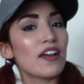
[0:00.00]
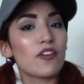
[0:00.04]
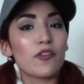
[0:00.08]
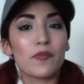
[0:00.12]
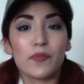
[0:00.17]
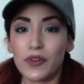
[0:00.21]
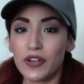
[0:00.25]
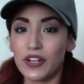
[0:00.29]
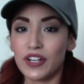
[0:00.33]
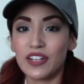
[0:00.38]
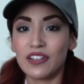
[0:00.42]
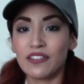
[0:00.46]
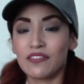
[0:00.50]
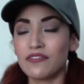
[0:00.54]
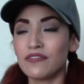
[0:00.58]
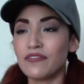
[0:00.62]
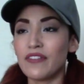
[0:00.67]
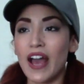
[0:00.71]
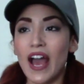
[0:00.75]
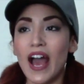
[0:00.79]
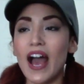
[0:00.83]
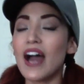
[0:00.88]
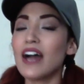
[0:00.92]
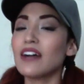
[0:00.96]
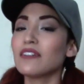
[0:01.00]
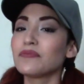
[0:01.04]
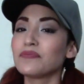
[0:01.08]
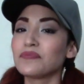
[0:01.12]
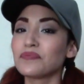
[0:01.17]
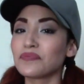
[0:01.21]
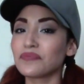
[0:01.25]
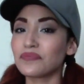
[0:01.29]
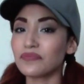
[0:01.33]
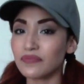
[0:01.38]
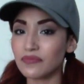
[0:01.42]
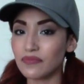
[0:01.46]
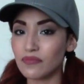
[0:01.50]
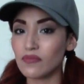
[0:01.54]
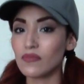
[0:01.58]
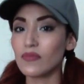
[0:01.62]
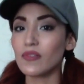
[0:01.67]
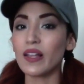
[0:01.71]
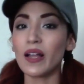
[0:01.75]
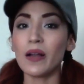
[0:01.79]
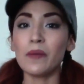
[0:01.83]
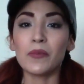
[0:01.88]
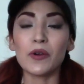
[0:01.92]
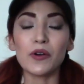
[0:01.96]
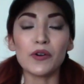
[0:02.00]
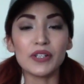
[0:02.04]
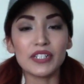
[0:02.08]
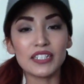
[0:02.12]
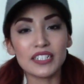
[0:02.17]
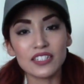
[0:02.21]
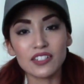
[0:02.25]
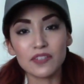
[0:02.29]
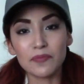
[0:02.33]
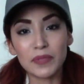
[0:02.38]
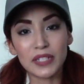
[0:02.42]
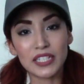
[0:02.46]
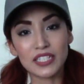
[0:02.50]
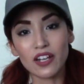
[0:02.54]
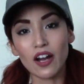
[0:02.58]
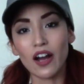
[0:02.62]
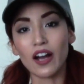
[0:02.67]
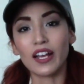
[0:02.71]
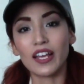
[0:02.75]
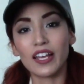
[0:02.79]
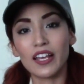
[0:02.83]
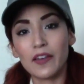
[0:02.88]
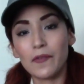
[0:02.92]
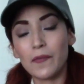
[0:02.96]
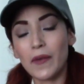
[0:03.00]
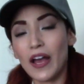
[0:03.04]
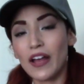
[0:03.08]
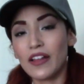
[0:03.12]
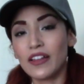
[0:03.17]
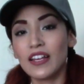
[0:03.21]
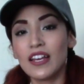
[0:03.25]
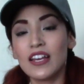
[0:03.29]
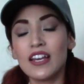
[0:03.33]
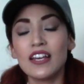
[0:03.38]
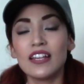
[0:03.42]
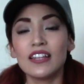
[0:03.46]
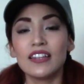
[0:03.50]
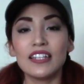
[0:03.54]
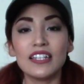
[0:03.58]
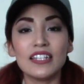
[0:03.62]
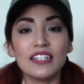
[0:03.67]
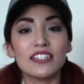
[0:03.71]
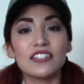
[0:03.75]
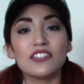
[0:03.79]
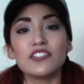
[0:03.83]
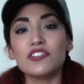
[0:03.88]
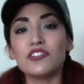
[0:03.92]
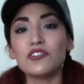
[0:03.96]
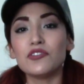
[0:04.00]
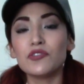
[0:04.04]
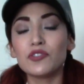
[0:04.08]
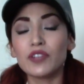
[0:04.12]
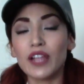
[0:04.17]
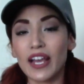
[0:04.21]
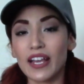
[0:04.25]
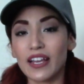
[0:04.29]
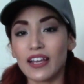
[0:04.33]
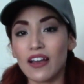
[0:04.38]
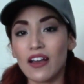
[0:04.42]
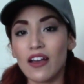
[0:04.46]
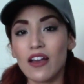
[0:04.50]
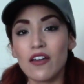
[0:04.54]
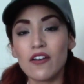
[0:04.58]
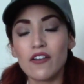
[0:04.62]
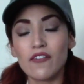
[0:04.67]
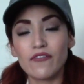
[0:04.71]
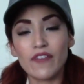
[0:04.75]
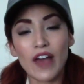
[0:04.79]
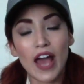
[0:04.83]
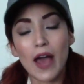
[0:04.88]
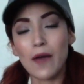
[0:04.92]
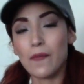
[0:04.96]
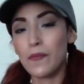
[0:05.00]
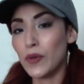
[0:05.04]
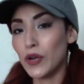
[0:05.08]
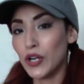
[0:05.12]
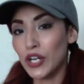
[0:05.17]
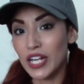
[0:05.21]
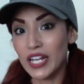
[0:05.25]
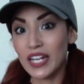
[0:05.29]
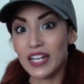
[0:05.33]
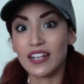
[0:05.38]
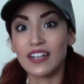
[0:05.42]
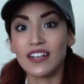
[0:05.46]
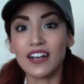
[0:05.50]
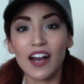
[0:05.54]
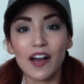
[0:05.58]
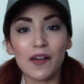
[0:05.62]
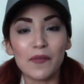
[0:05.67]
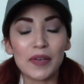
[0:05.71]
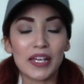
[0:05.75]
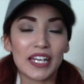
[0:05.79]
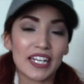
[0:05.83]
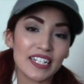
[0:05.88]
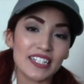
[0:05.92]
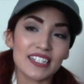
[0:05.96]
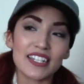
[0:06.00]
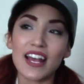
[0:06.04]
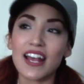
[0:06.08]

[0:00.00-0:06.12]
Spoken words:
or burning fat, I'm going to be talking about these new like fat burning gummies.